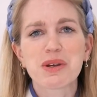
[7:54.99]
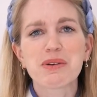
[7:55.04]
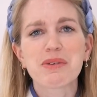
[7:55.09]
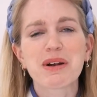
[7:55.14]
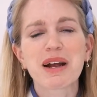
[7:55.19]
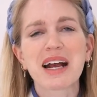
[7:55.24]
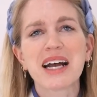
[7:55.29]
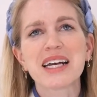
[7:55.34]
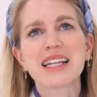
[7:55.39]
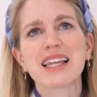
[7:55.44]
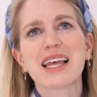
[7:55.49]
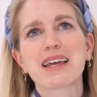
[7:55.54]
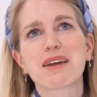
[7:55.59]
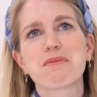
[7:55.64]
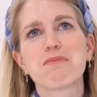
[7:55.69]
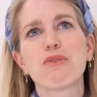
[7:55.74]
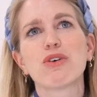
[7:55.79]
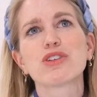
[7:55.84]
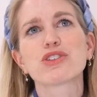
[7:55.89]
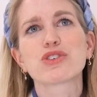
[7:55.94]
We were at
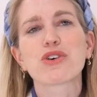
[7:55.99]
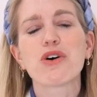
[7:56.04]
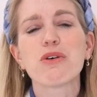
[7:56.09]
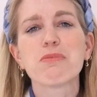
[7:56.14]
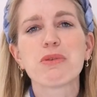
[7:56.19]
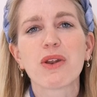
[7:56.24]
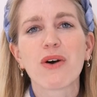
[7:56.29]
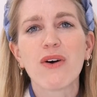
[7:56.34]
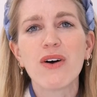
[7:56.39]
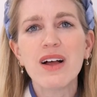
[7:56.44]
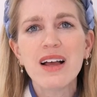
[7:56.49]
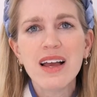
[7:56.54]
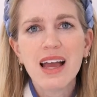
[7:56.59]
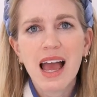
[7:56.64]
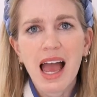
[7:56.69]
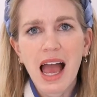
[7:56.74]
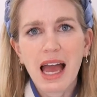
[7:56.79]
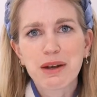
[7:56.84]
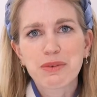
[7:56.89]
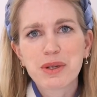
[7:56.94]
like Mont Tremblant
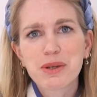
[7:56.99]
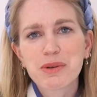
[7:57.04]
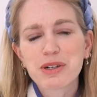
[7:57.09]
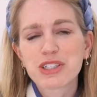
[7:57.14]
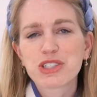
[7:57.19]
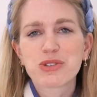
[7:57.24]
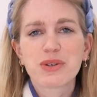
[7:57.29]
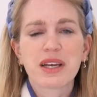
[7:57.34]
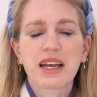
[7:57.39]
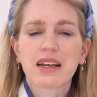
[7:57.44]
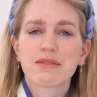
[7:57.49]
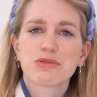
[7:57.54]
and we were doing,